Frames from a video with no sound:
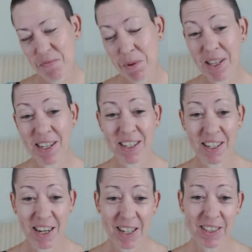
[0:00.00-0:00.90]
But then
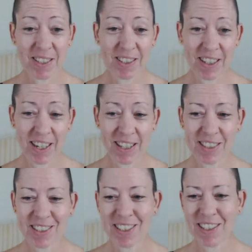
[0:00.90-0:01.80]
collectors are
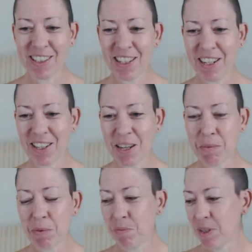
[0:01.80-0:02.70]
collectors, aren't they?
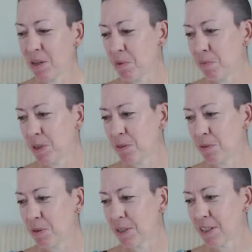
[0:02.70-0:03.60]
The Emma
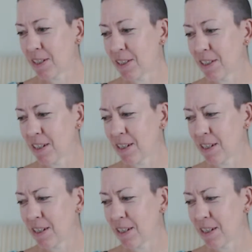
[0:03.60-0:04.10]
Bridgewater.